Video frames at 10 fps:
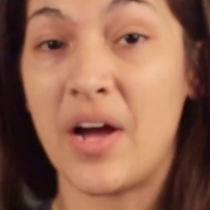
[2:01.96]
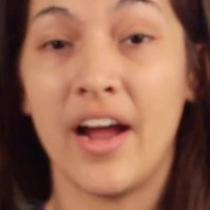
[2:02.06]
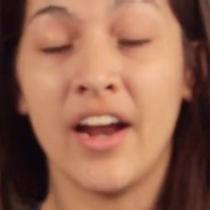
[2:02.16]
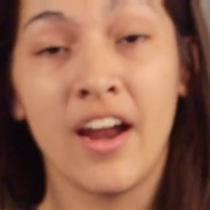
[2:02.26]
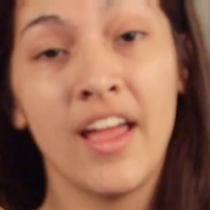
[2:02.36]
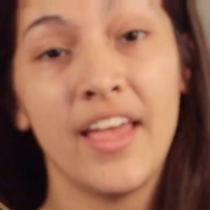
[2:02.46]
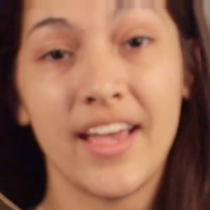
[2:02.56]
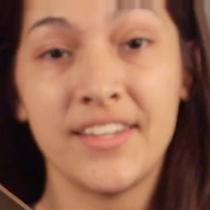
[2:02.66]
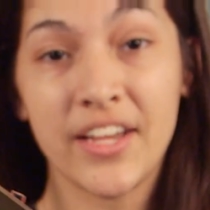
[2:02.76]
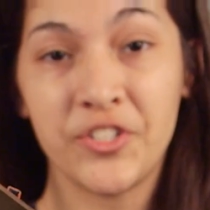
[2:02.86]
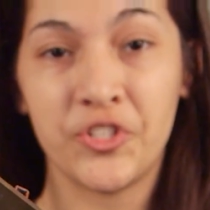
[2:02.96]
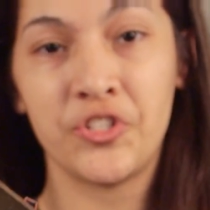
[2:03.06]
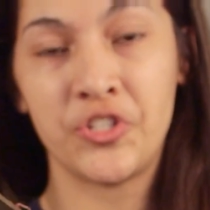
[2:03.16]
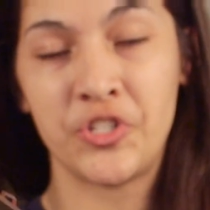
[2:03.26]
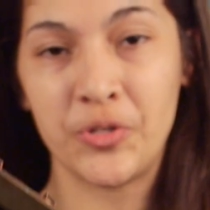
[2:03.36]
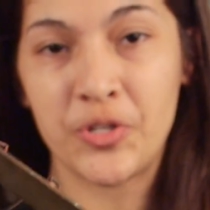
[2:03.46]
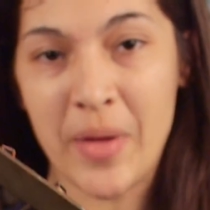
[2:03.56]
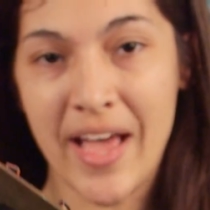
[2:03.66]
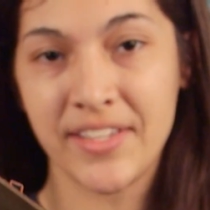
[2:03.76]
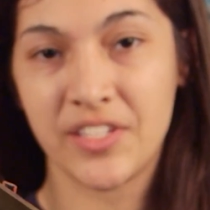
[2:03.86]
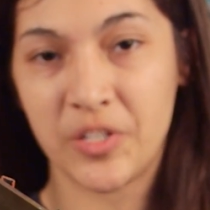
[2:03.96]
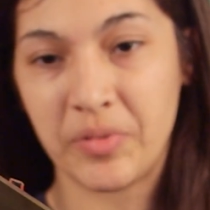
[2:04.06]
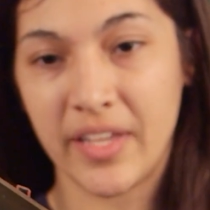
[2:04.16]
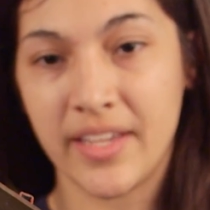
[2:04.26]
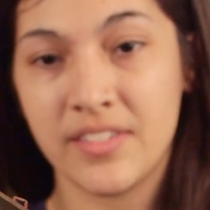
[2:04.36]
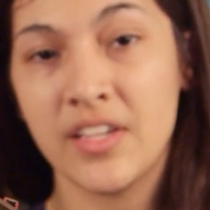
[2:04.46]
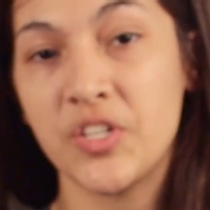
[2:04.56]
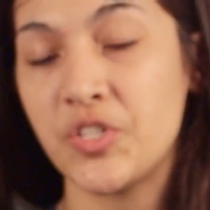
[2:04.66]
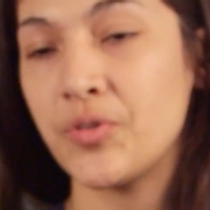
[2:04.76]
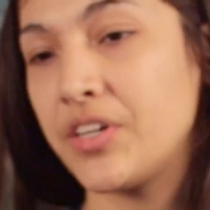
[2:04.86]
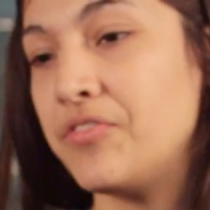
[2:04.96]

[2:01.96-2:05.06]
bar and touch it to the two capacitor plates so it